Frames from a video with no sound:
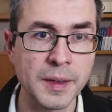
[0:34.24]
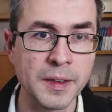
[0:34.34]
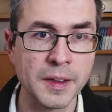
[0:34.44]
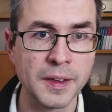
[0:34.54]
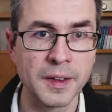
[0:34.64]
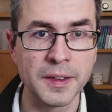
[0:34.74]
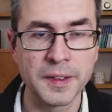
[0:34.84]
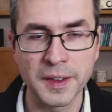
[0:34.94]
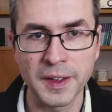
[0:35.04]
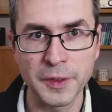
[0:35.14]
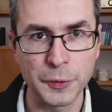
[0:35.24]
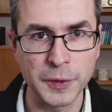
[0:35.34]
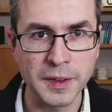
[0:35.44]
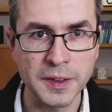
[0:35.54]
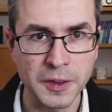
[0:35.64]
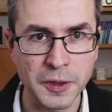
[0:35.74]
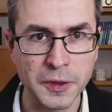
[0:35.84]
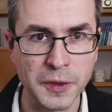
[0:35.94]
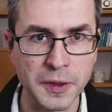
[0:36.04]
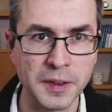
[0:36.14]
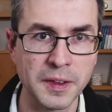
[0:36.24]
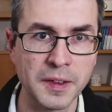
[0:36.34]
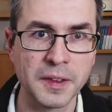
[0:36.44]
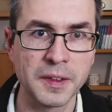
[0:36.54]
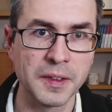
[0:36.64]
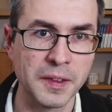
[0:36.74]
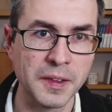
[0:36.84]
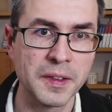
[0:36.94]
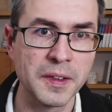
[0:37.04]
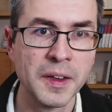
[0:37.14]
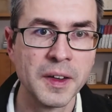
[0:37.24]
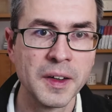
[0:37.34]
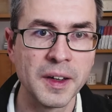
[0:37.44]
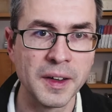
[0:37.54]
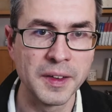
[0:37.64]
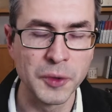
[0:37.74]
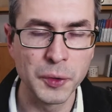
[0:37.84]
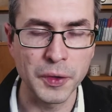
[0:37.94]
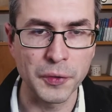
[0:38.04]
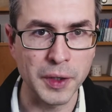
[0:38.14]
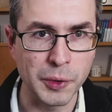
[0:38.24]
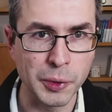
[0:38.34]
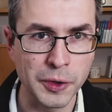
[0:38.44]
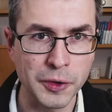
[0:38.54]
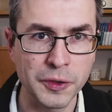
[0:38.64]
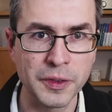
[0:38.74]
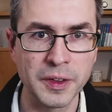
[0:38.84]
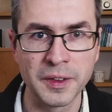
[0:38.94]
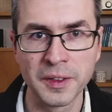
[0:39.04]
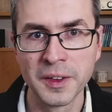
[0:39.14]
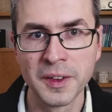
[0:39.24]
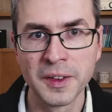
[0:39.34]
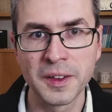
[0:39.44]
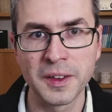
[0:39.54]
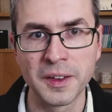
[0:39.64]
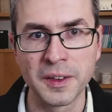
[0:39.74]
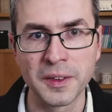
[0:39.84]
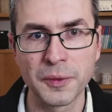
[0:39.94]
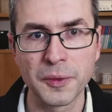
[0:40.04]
in uh, the case of data log, certainly this uh, use of recursion in uh,